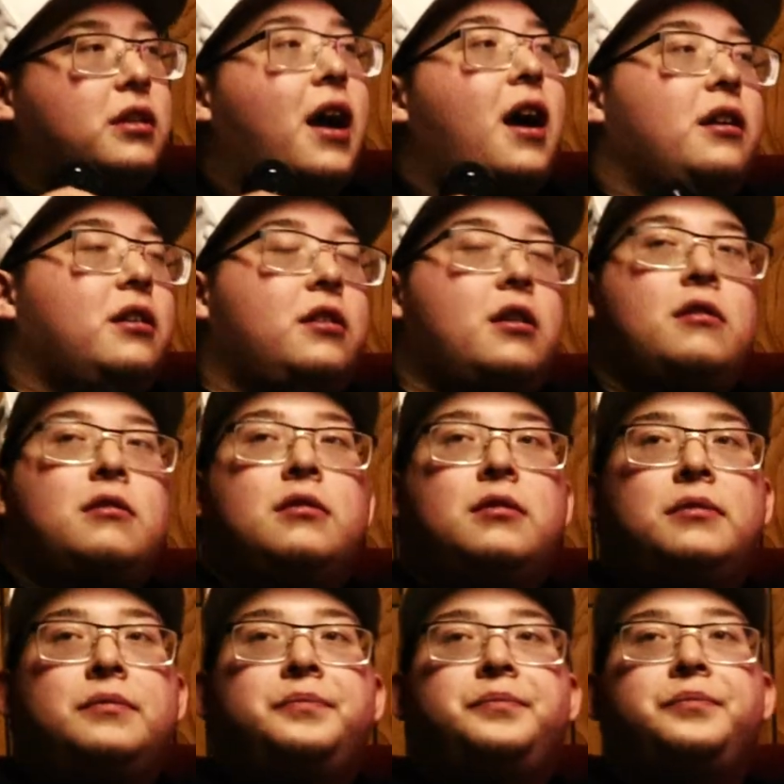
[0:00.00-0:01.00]
Yeah, you know.
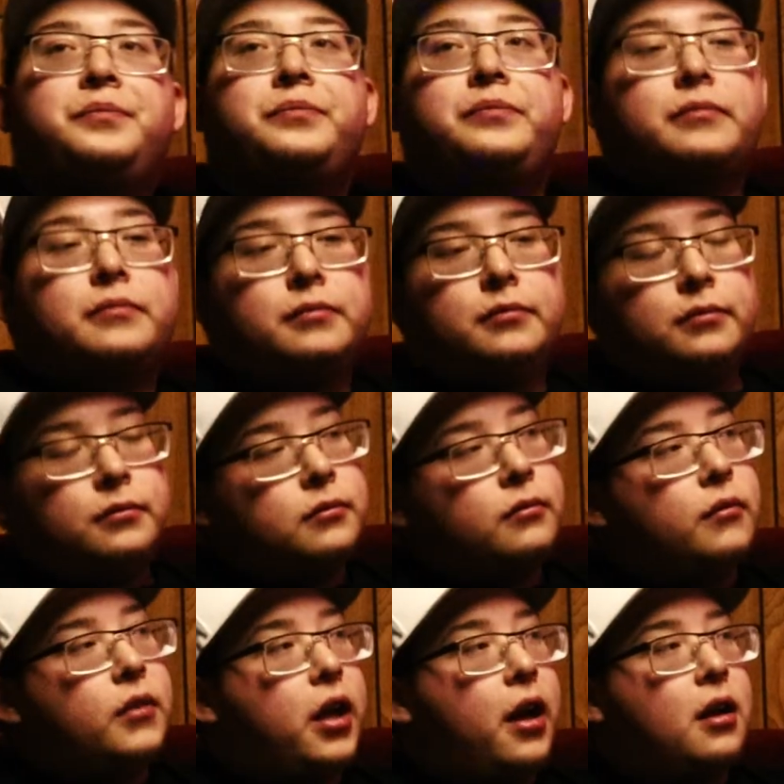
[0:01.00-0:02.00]

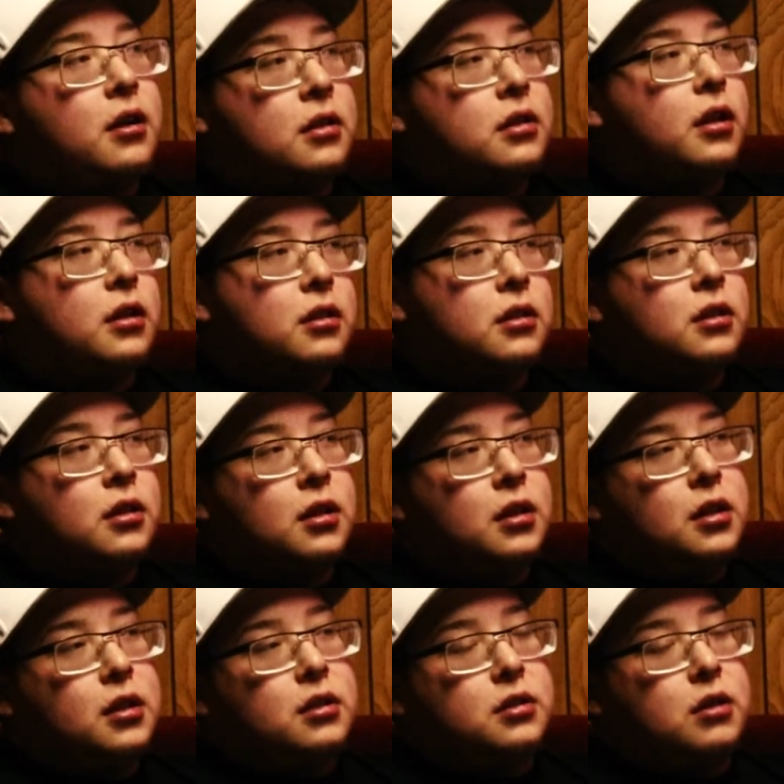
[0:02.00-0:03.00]
Yeah.
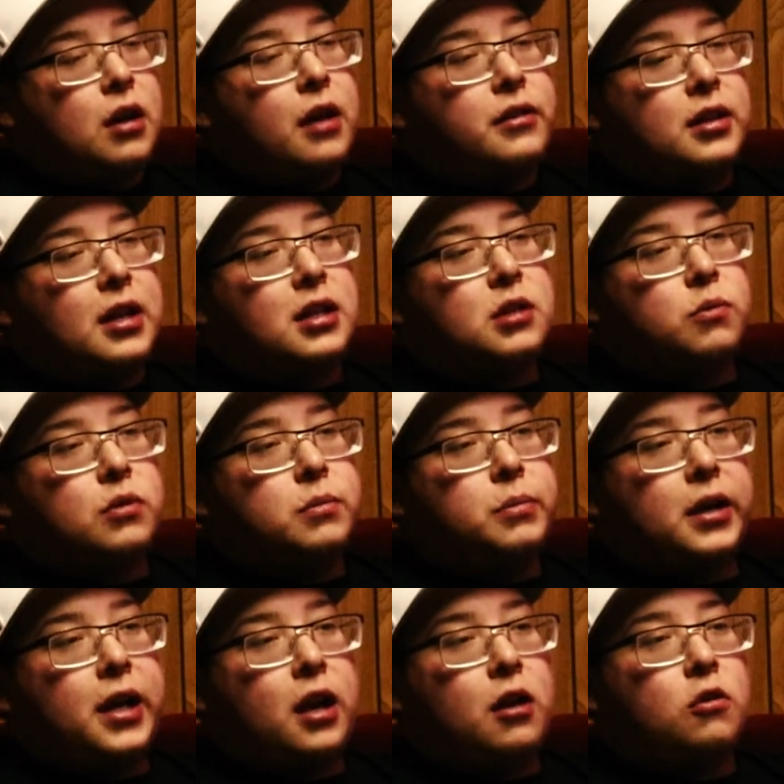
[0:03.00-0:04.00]
So I think that's what's
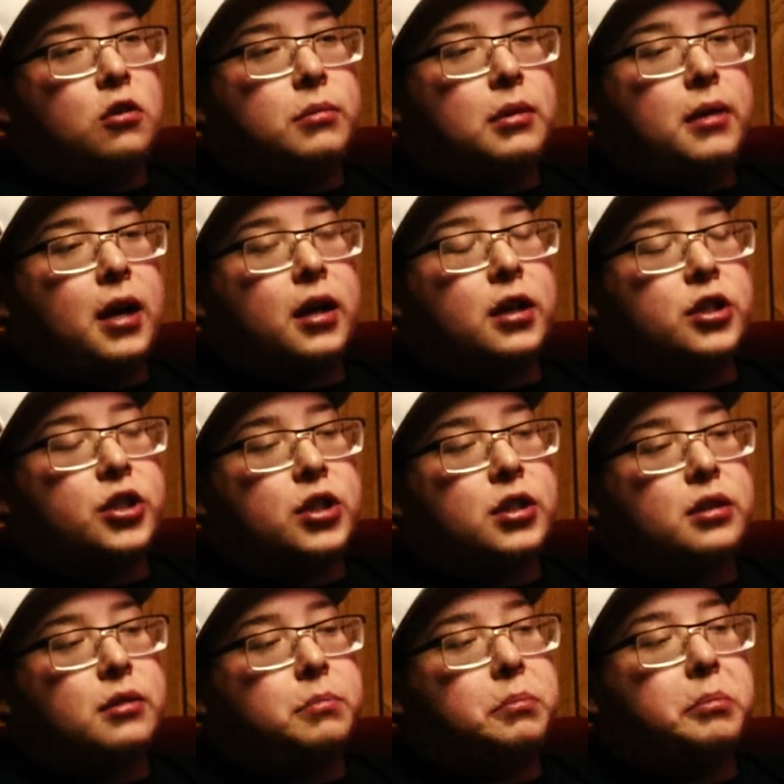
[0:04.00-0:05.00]
been kind of holding me back is
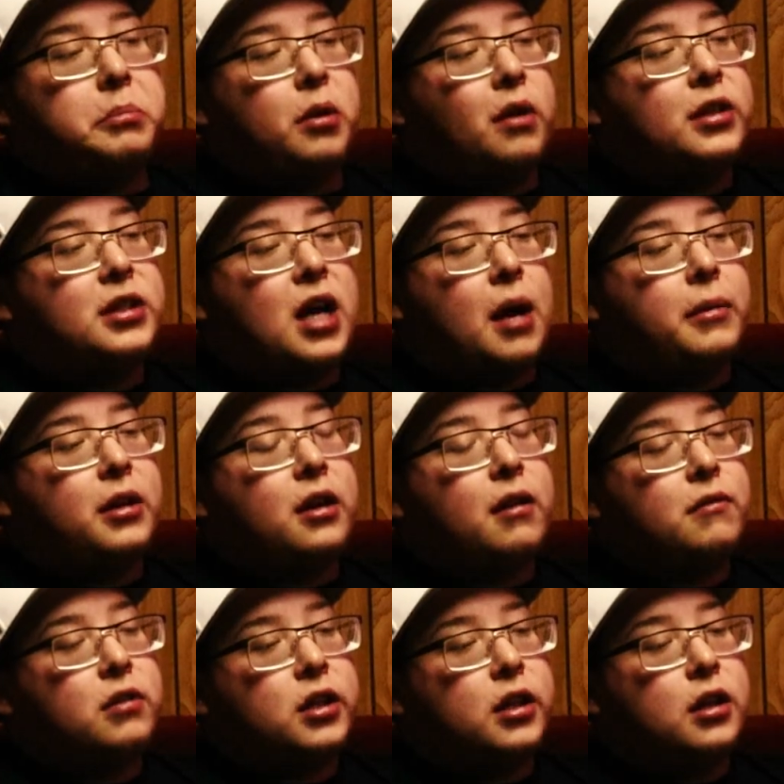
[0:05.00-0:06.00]
just perfect timing and
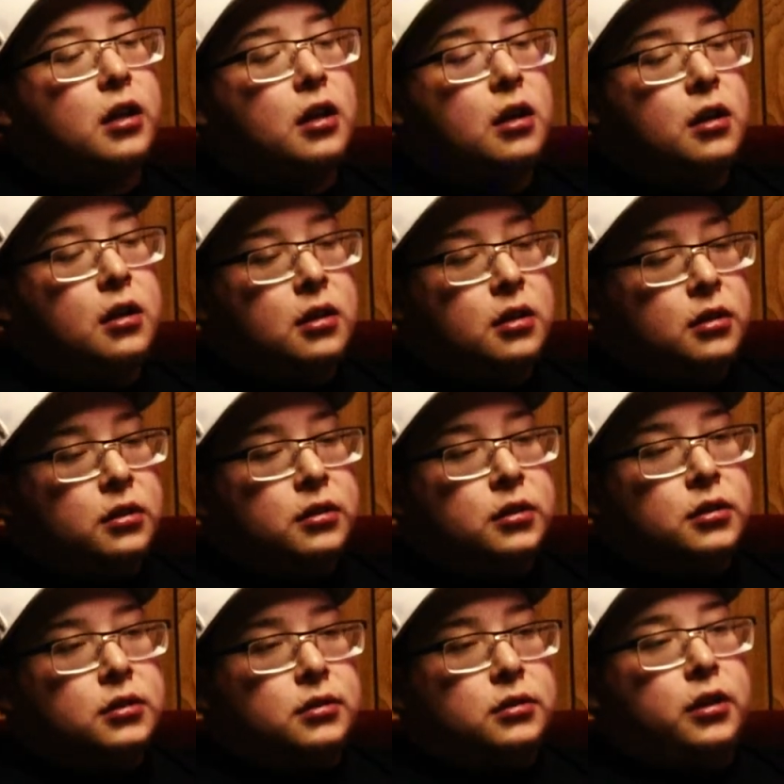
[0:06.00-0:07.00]
everything,
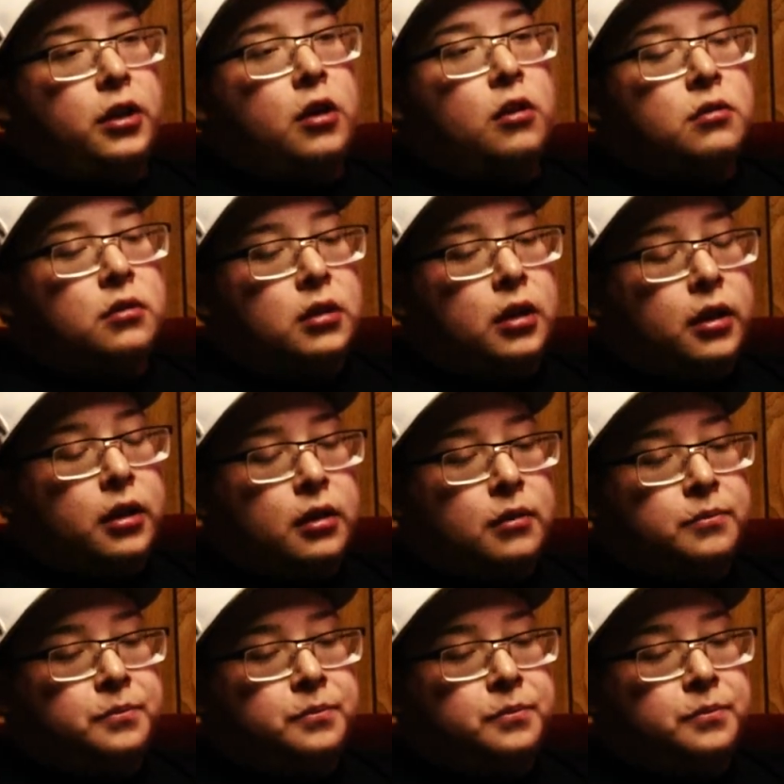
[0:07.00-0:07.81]
you know. And